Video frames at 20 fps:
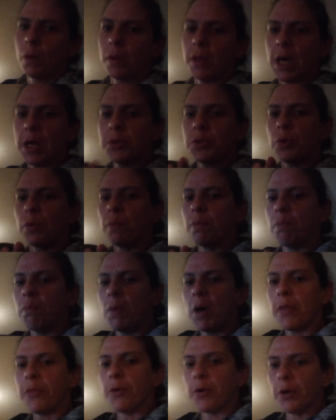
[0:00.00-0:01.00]
that's your
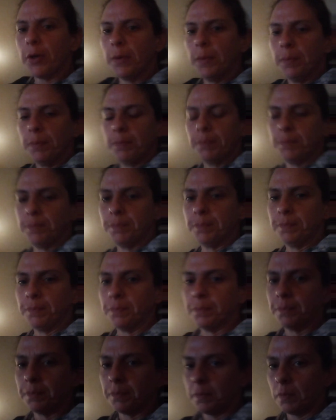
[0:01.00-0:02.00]
mother,
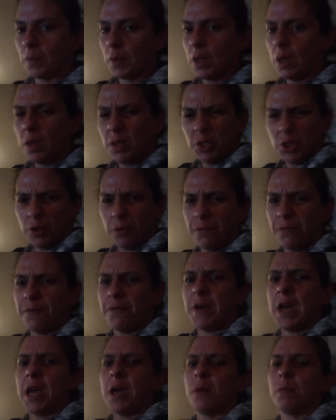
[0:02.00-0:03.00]
it's your
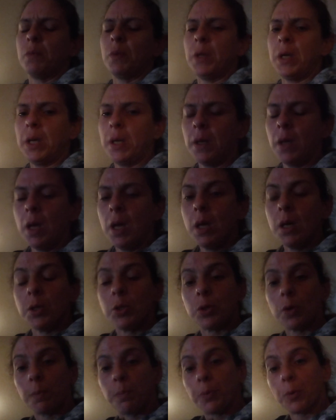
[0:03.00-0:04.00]
family,
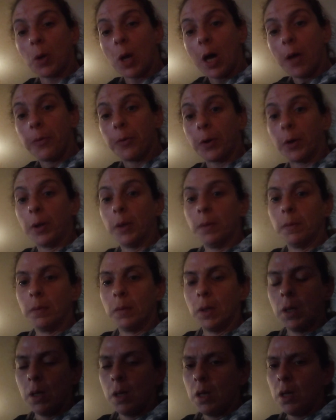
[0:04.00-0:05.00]
it's your brother,
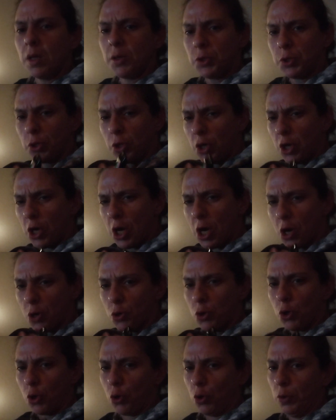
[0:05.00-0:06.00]
it's your
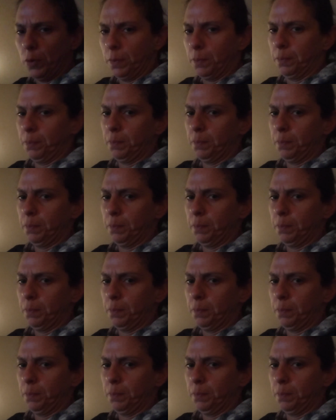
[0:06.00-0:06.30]
uncle.